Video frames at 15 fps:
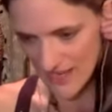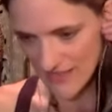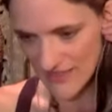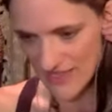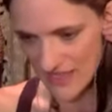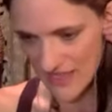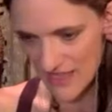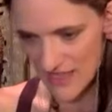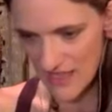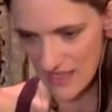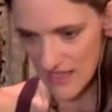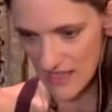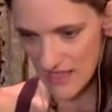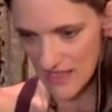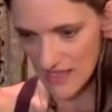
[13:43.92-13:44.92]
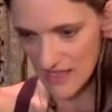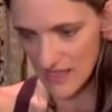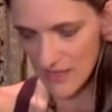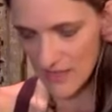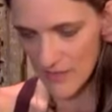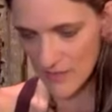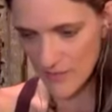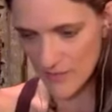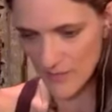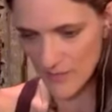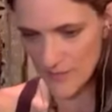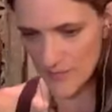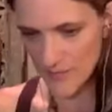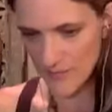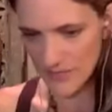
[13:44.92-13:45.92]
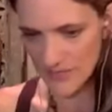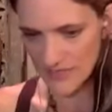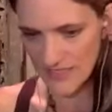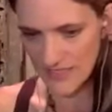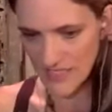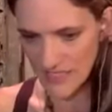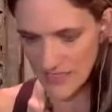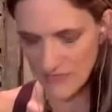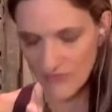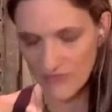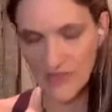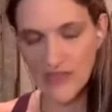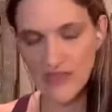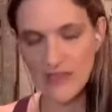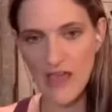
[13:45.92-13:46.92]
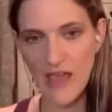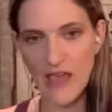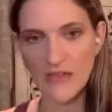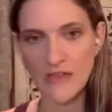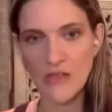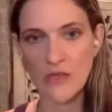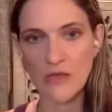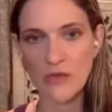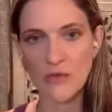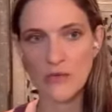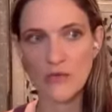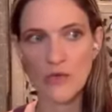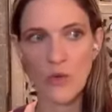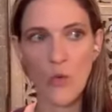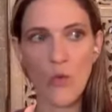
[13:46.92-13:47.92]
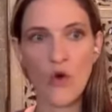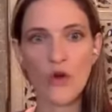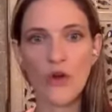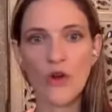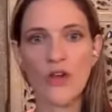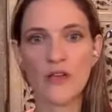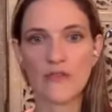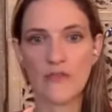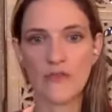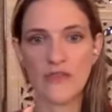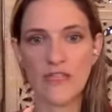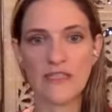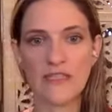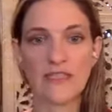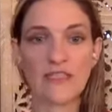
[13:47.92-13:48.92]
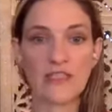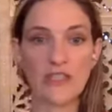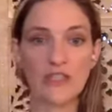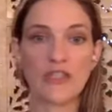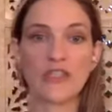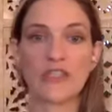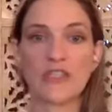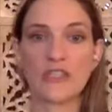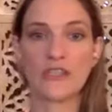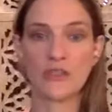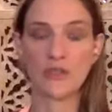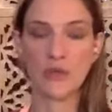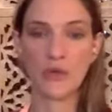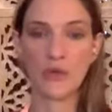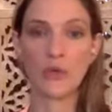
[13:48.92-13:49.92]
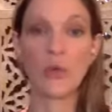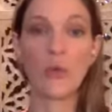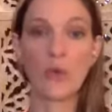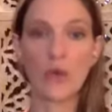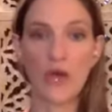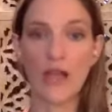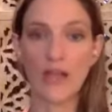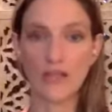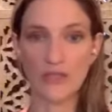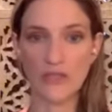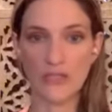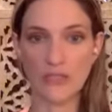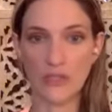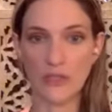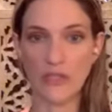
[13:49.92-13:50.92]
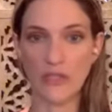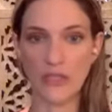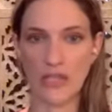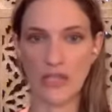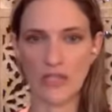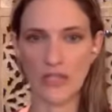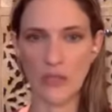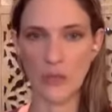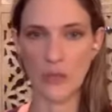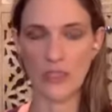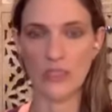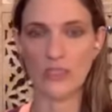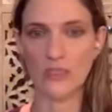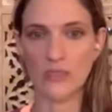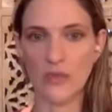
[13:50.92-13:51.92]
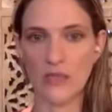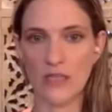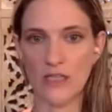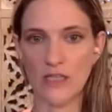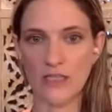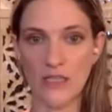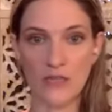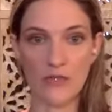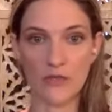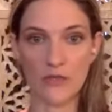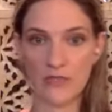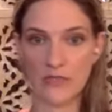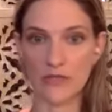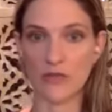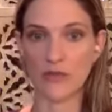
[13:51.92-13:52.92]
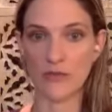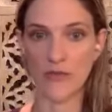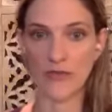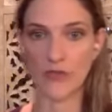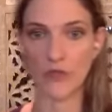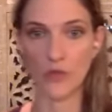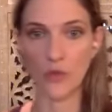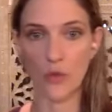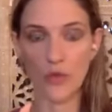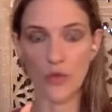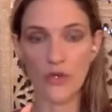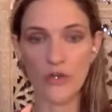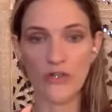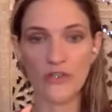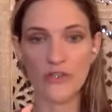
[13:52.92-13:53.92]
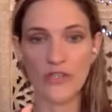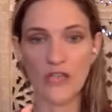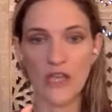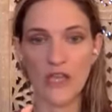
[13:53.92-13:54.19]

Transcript: they believed that the work of these initiates who were actually doing channeling work as well as other mystical and magical works,